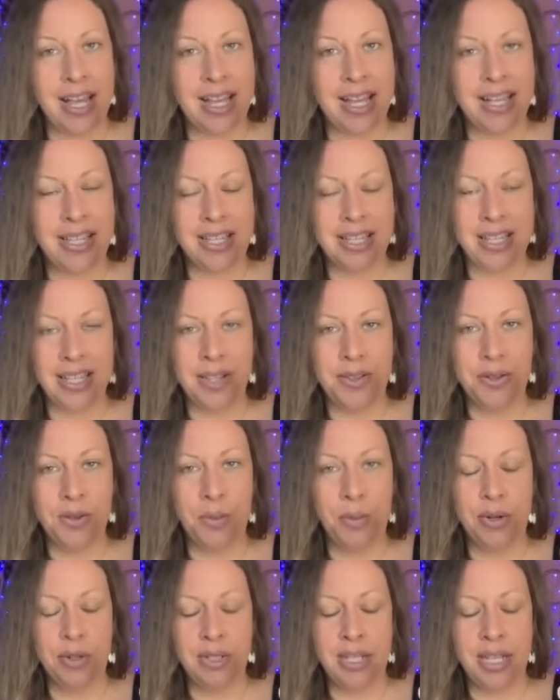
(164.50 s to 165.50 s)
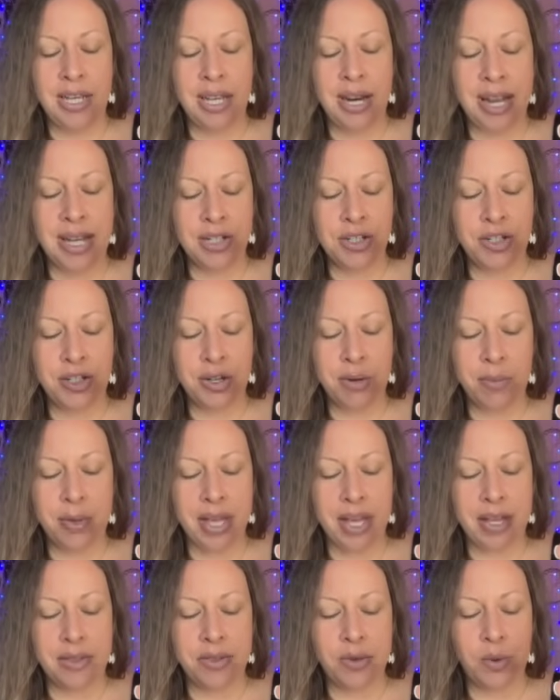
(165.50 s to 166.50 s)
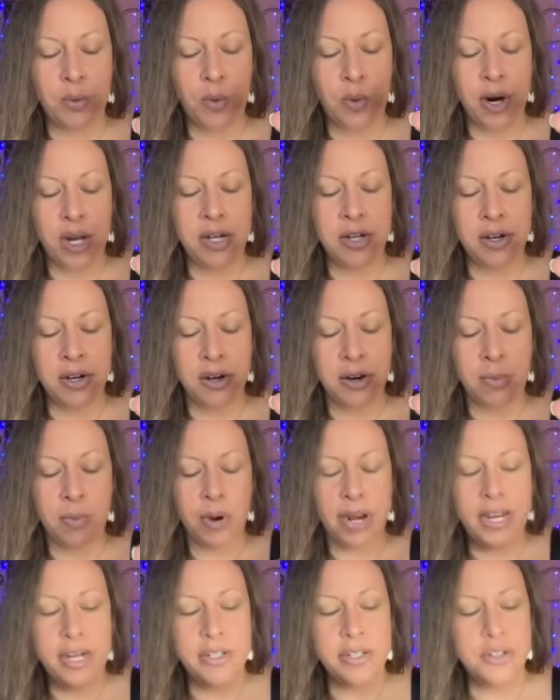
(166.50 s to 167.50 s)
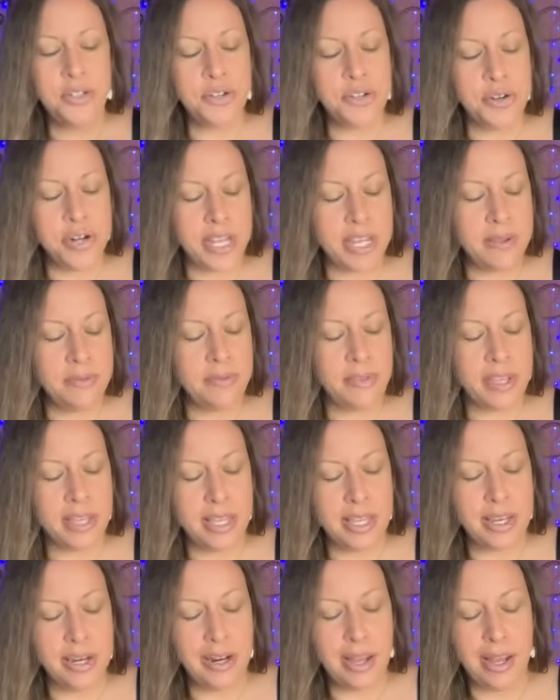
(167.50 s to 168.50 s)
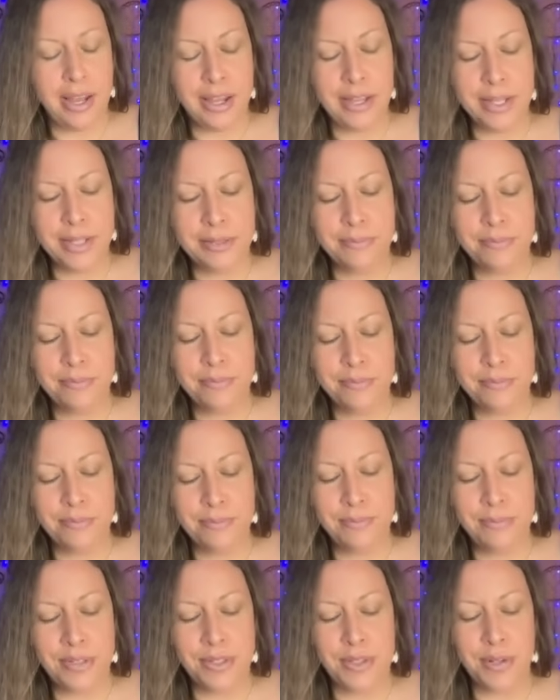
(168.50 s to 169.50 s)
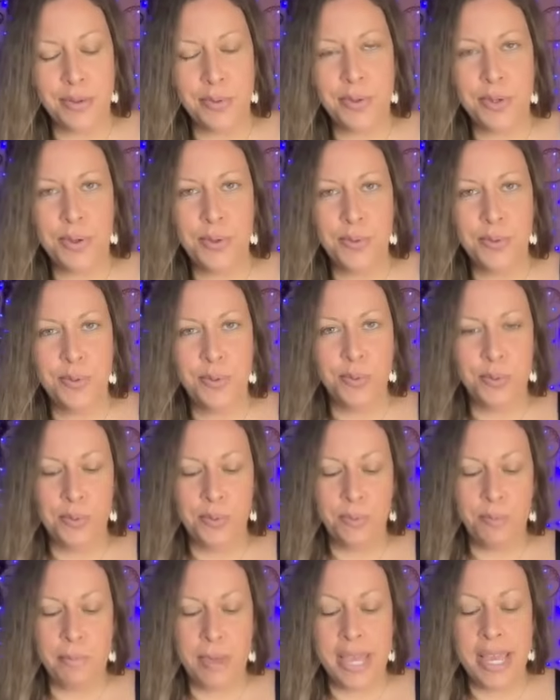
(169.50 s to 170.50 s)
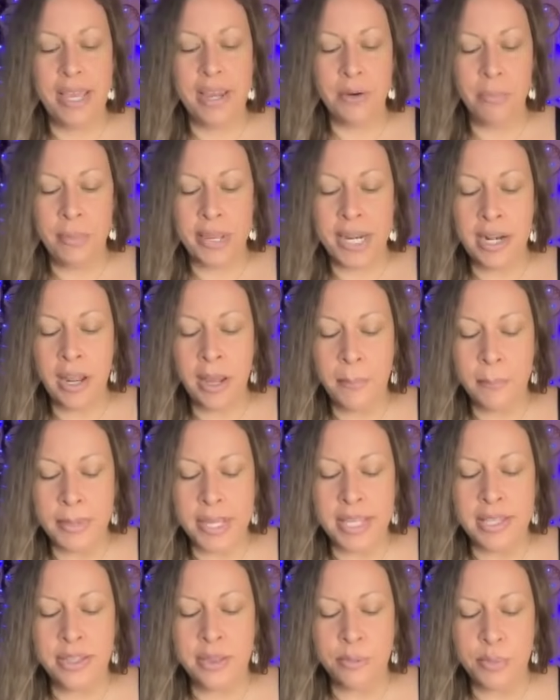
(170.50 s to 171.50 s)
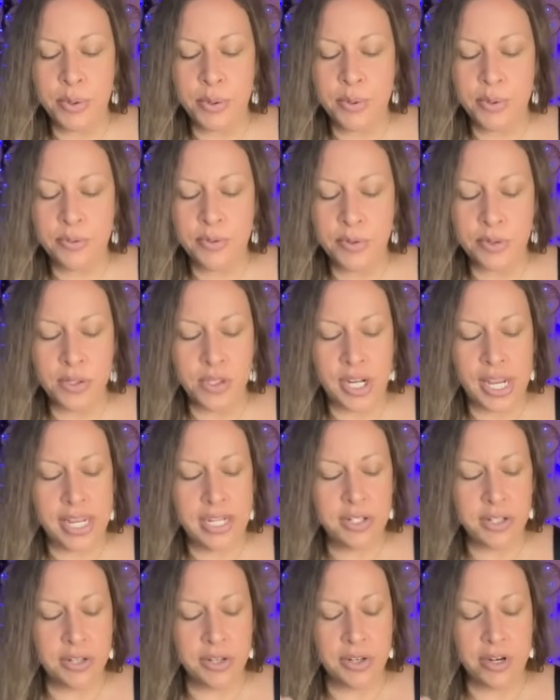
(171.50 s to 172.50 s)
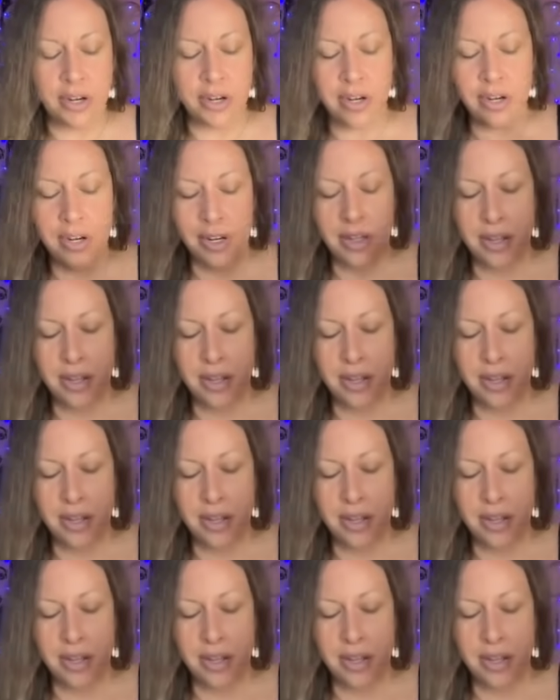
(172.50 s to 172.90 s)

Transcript: The otherworldly connection, we got the runner right underneath it. So you may or may not be the beautiful chaser.